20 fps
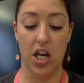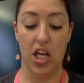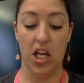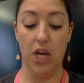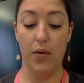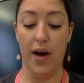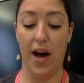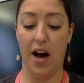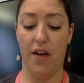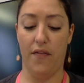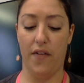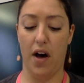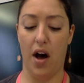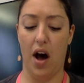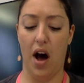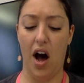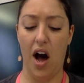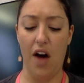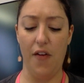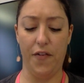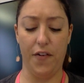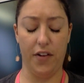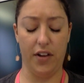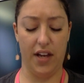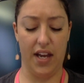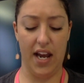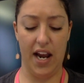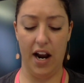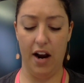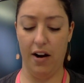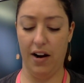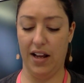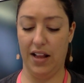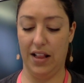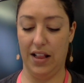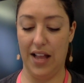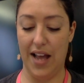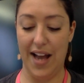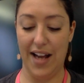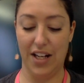"You have awfully hairy
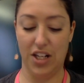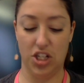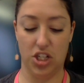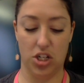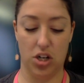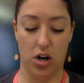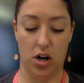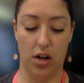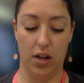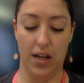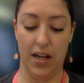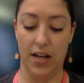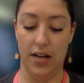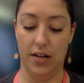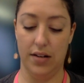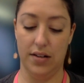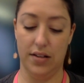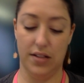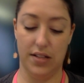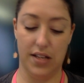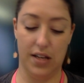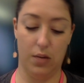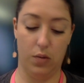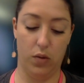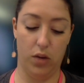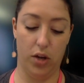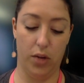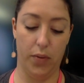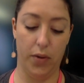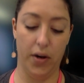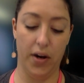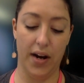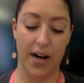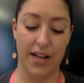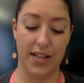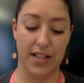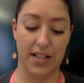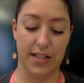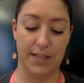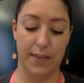legs, Charlotte," said Wilbur
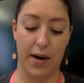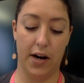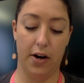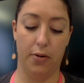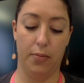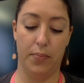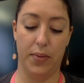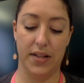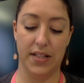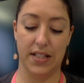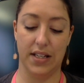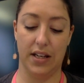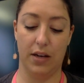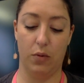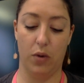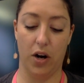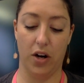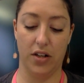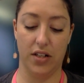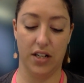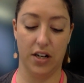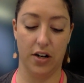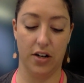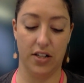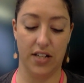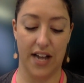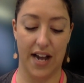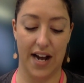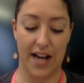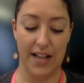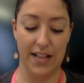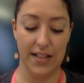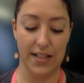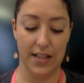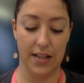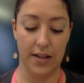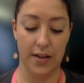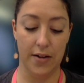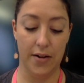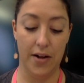as the spider busily worked at her
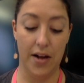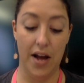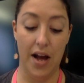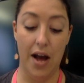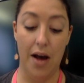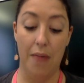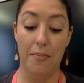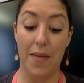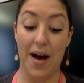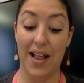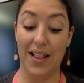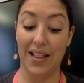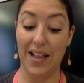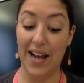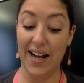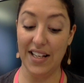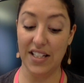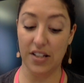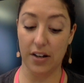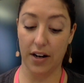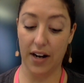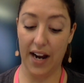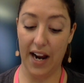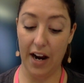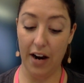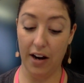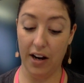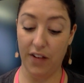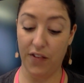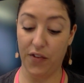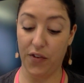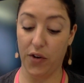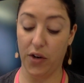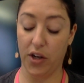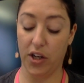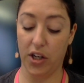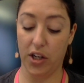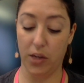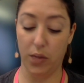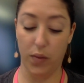task. "My legs are hairy for
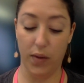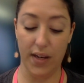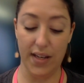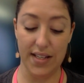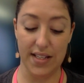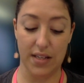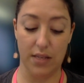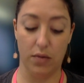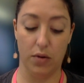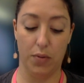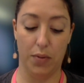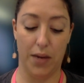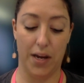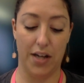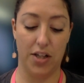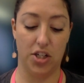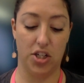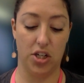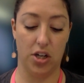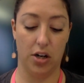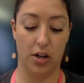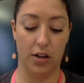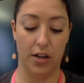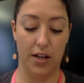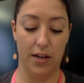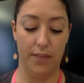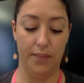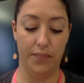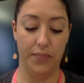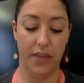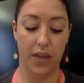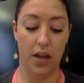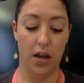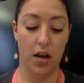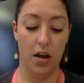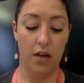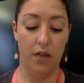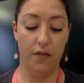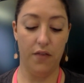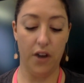a good reason," replied Charlotte.
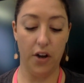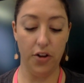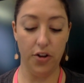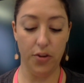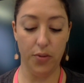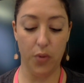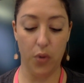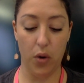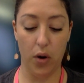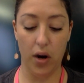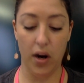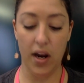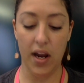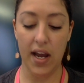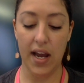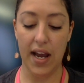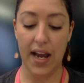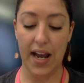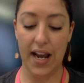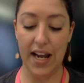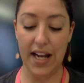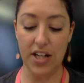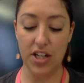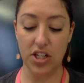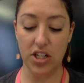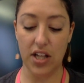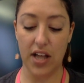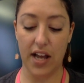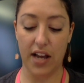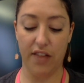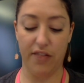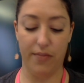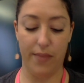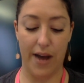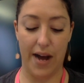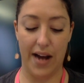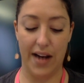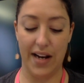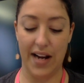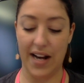"Furthermore, each leg of
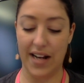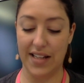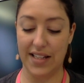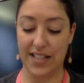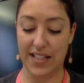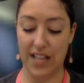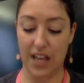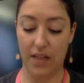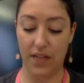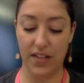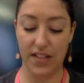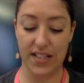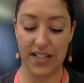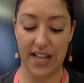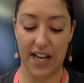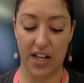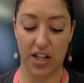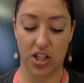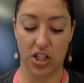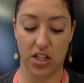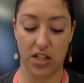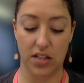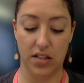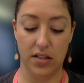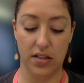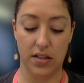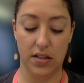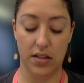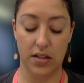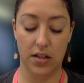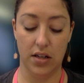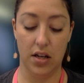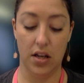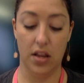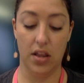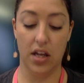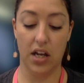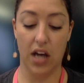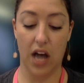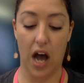mine has 7 sections:
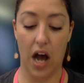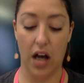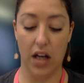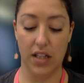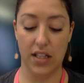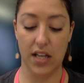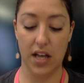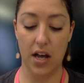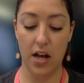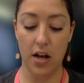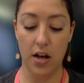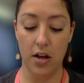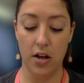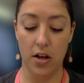the coxa,